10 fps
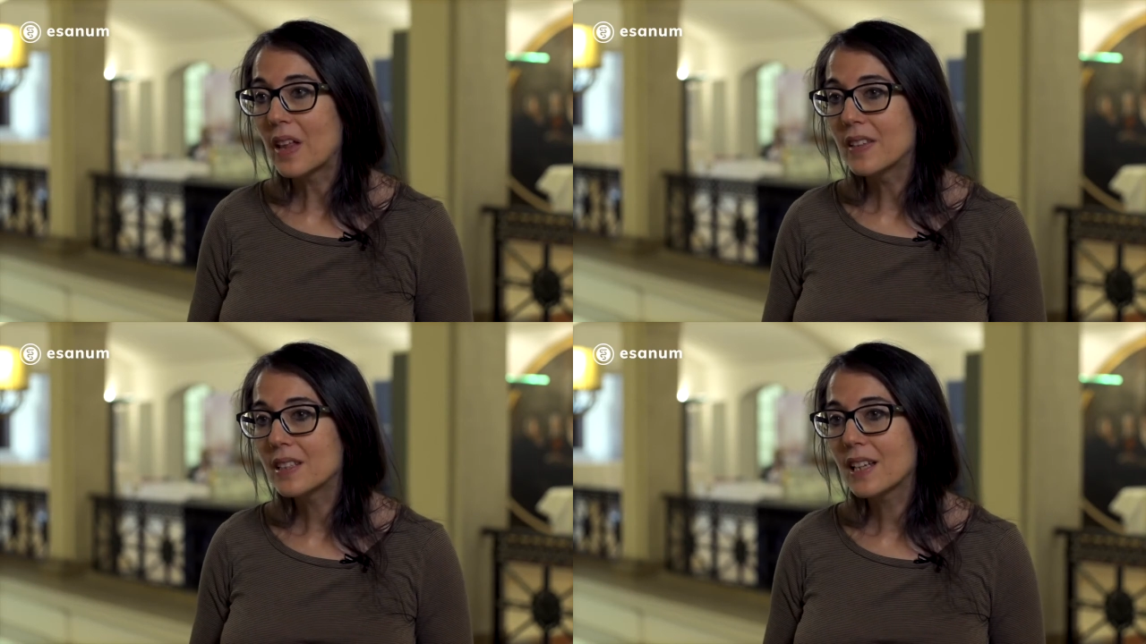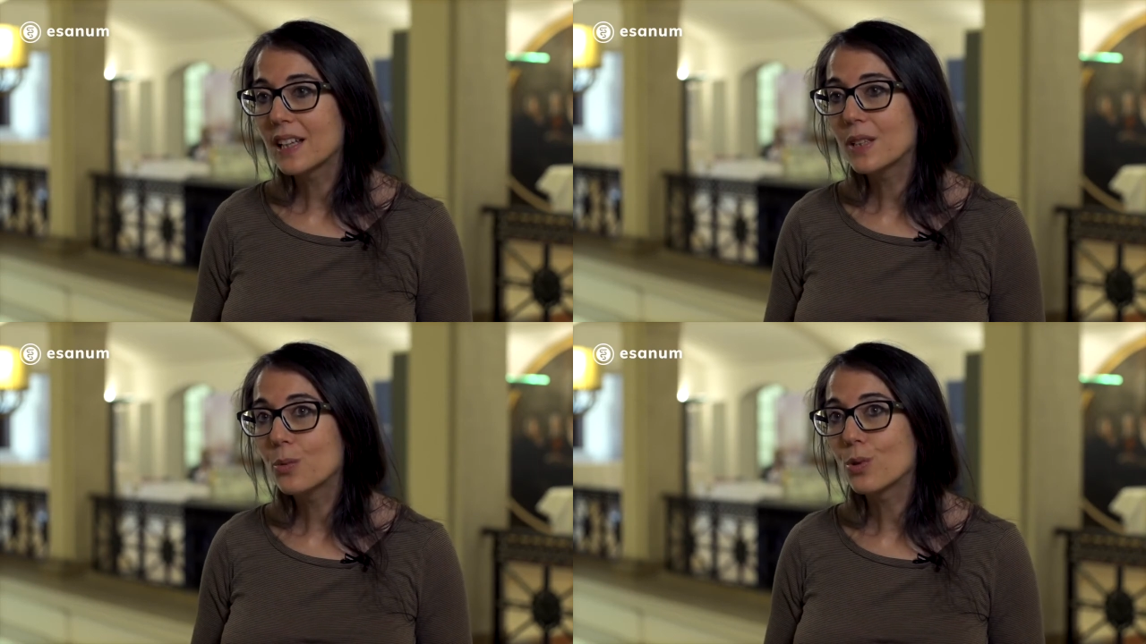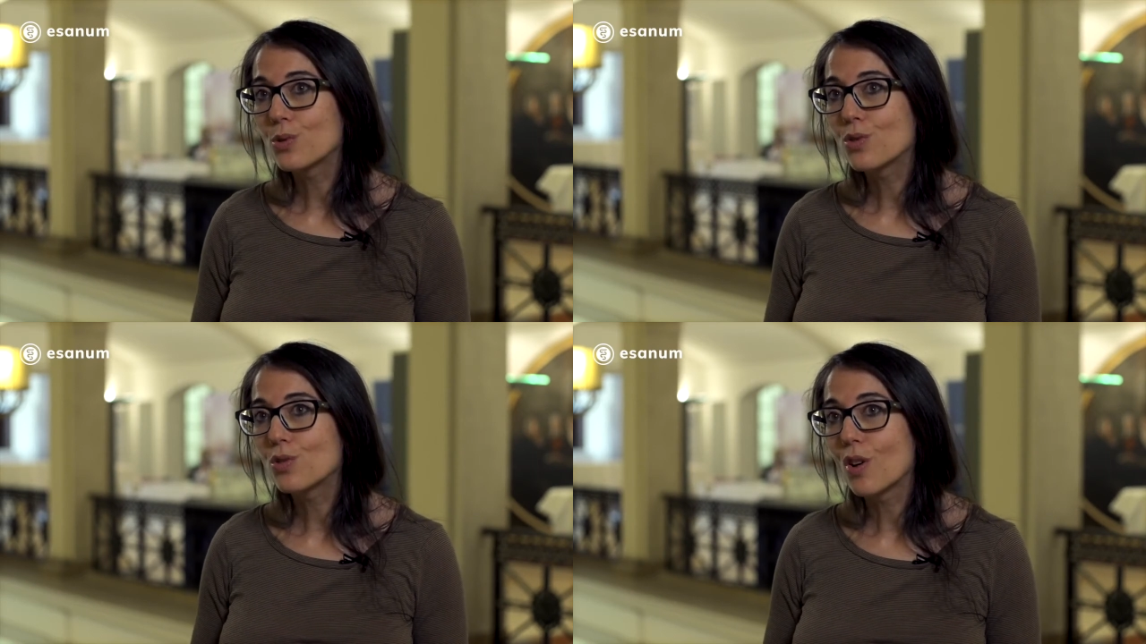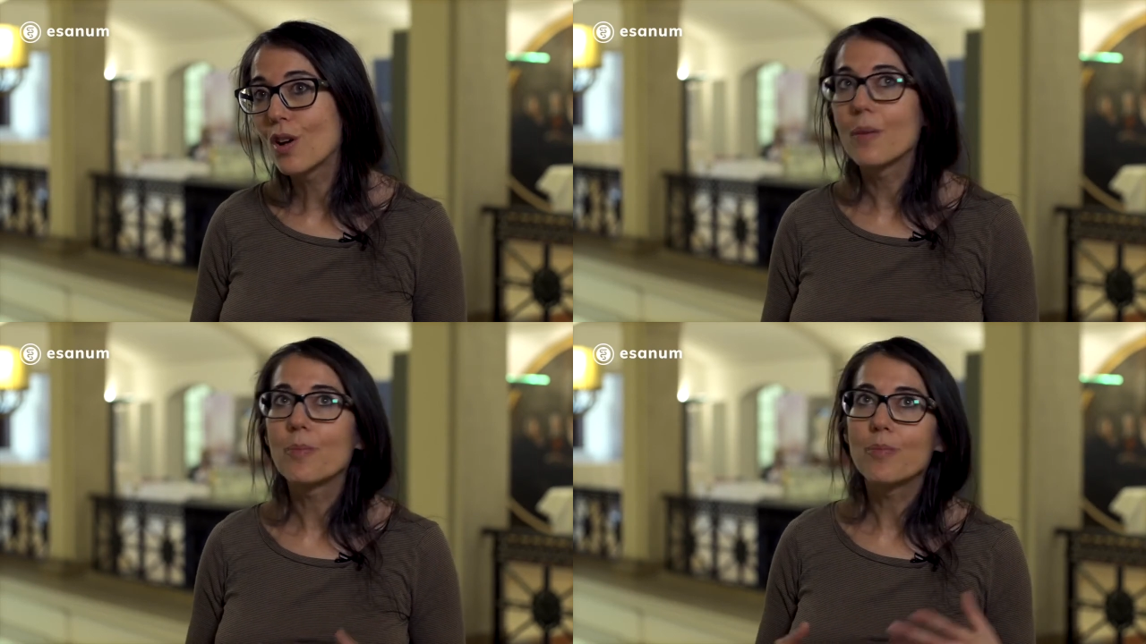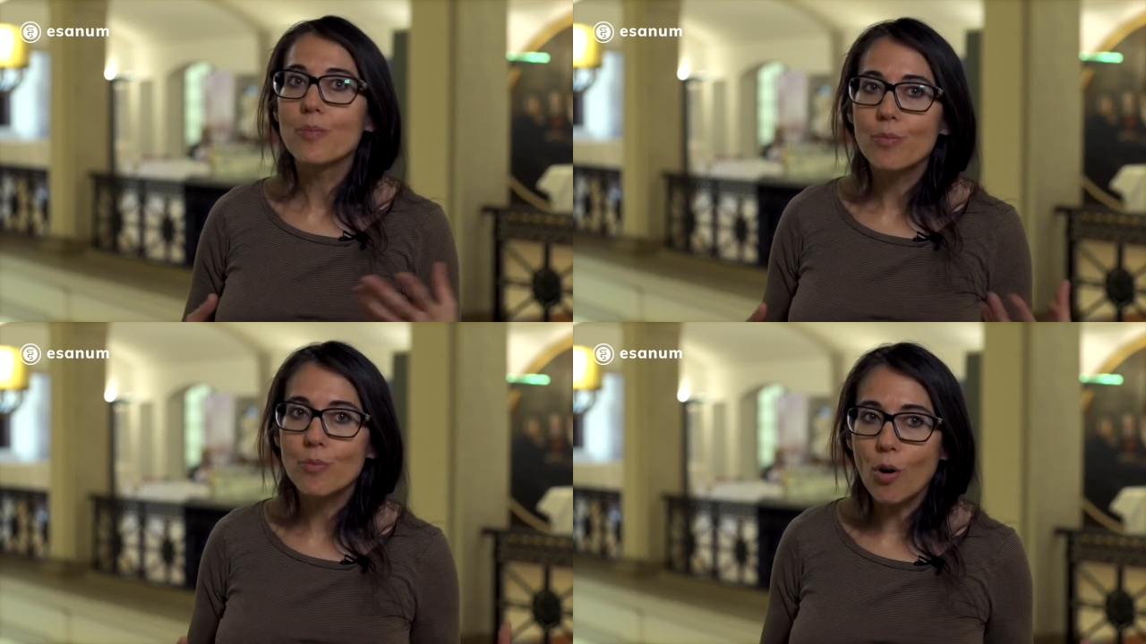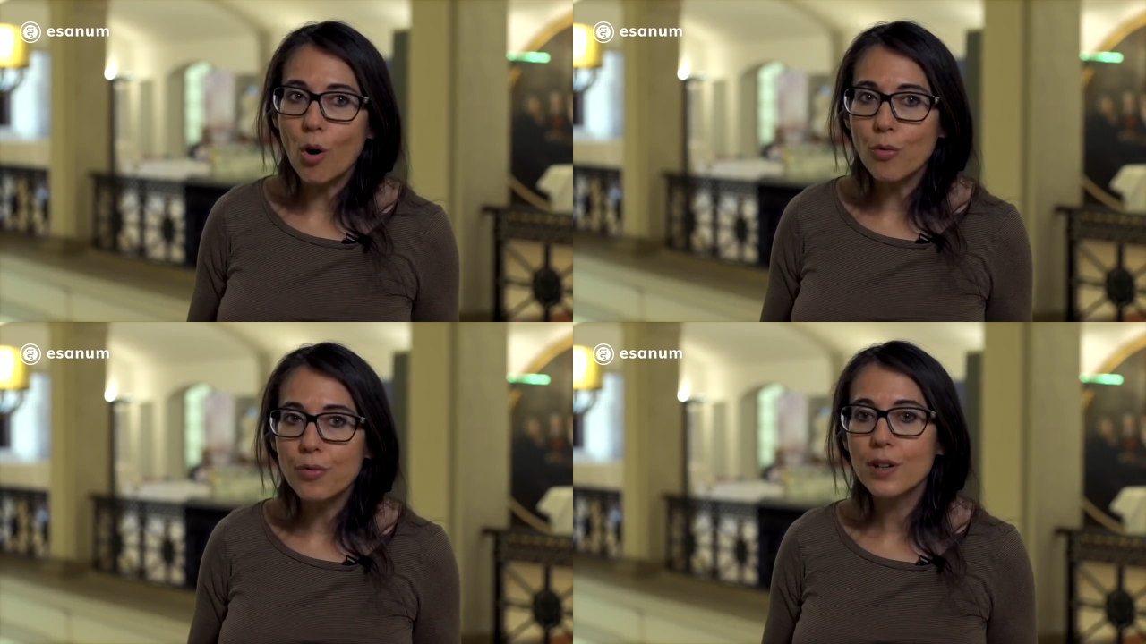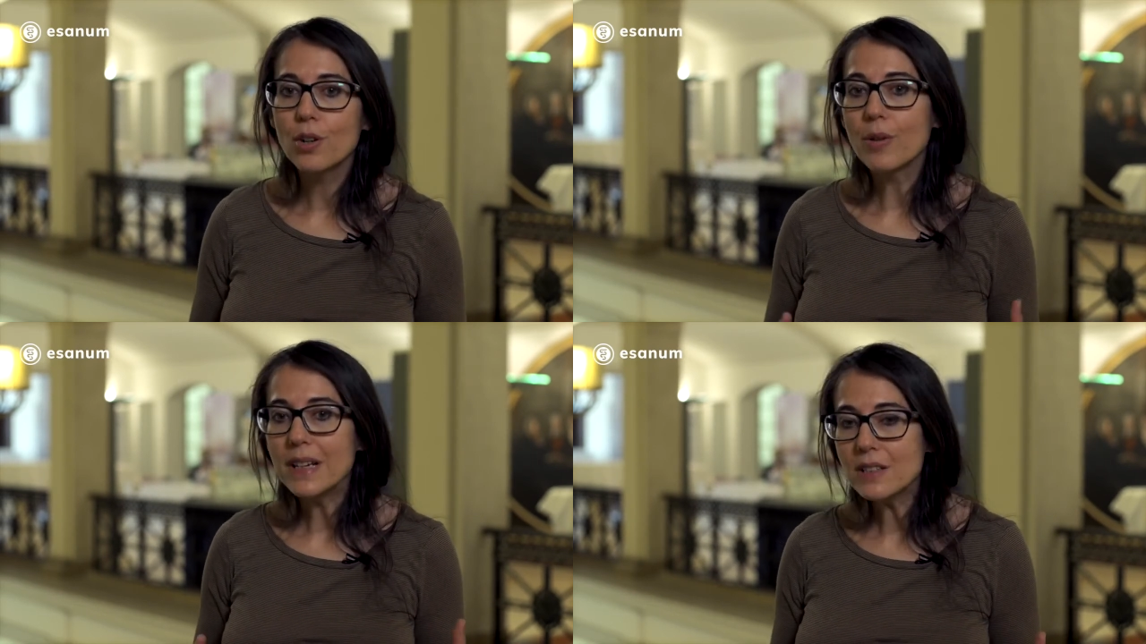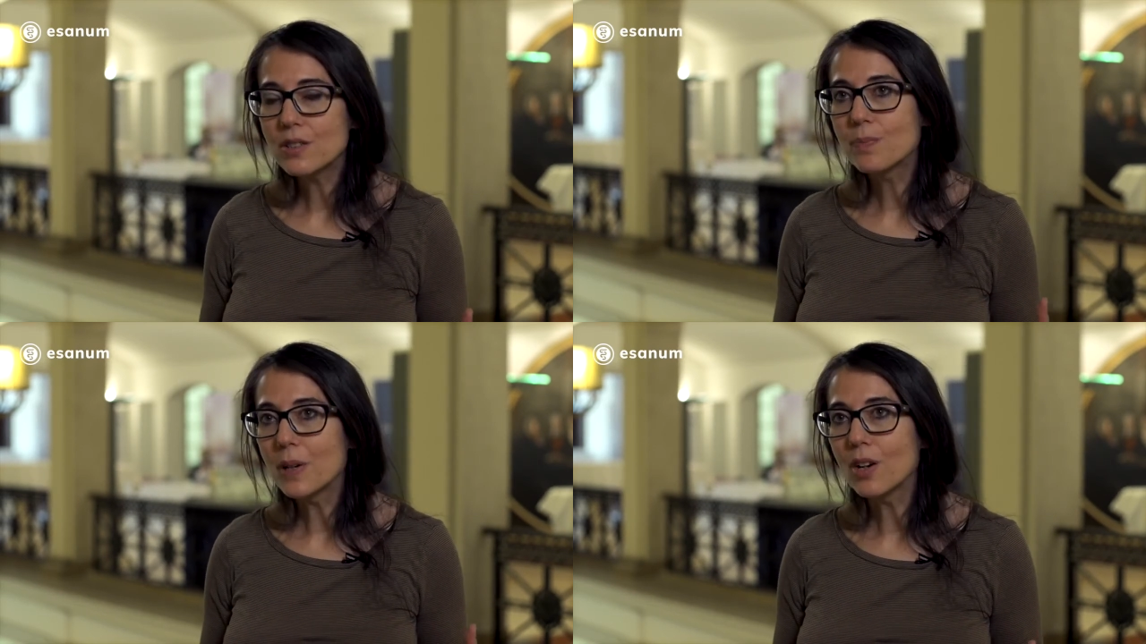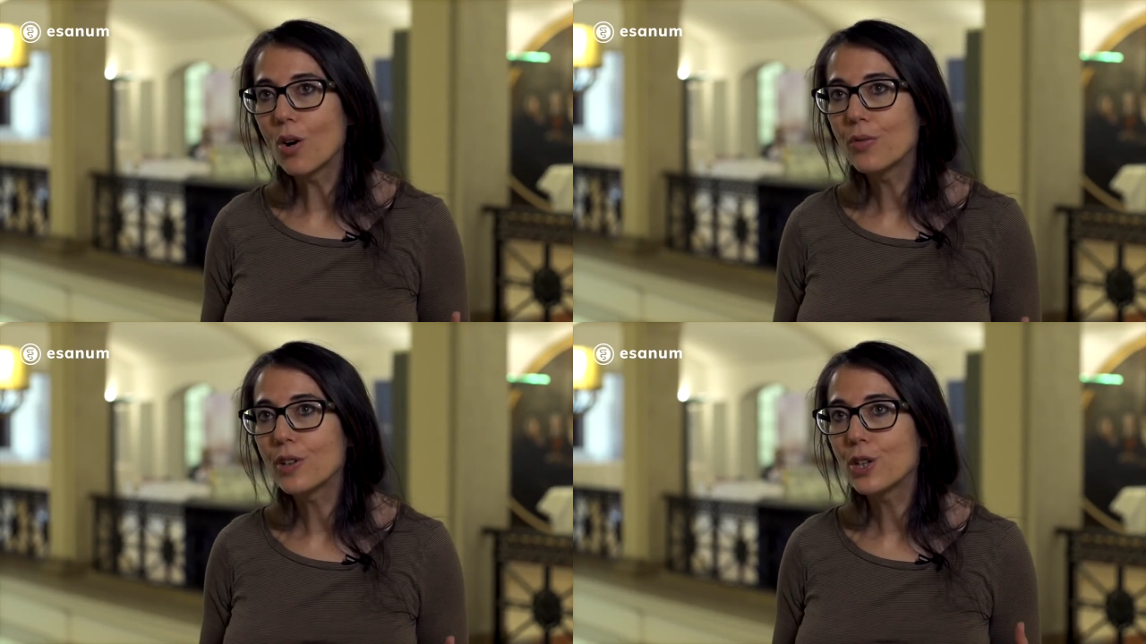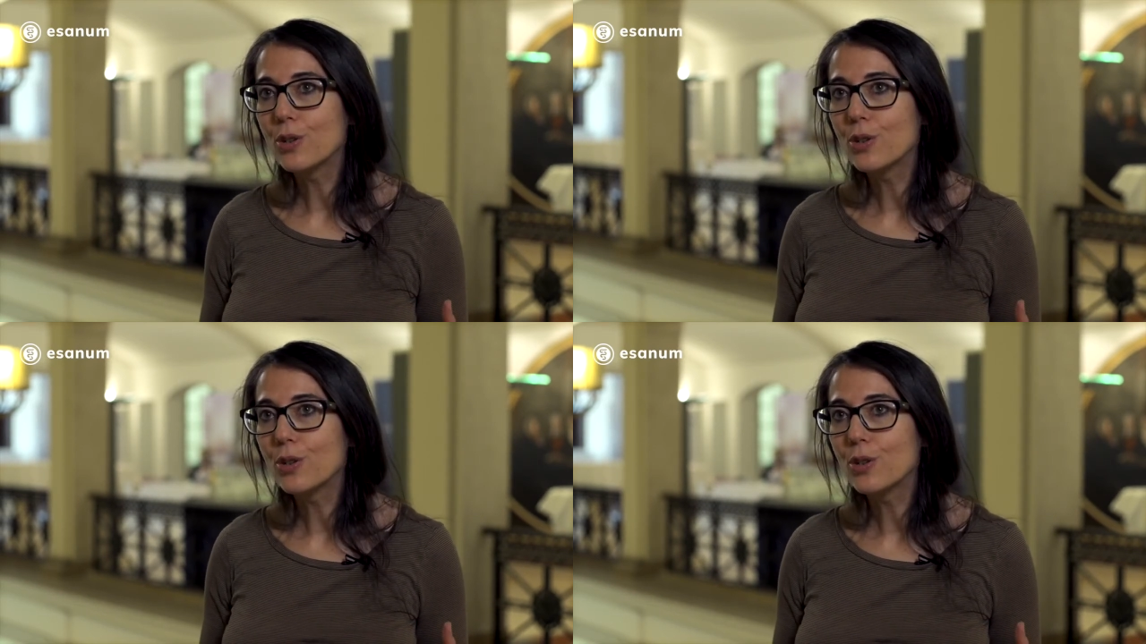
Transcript: This study was often